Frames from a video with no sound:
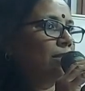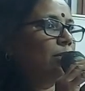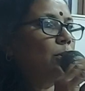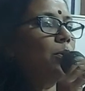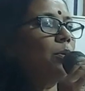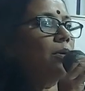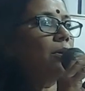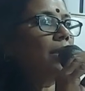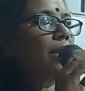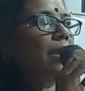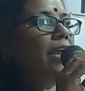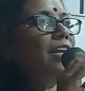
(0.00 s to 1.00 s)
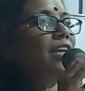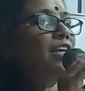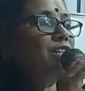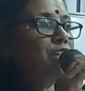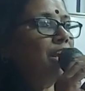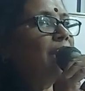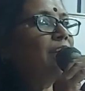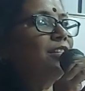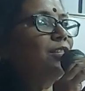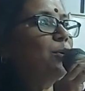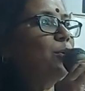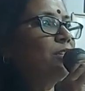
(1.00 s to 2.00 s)
so any Nietzschean
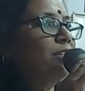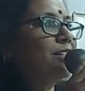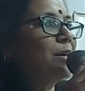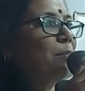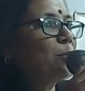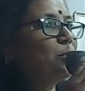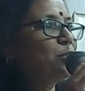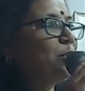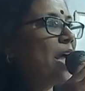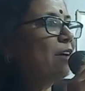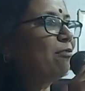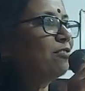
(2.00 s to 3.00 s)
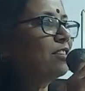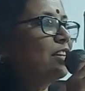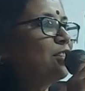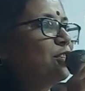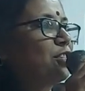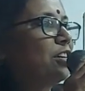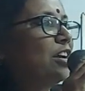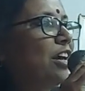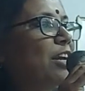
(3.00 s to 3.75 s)
discourse is supposed to have such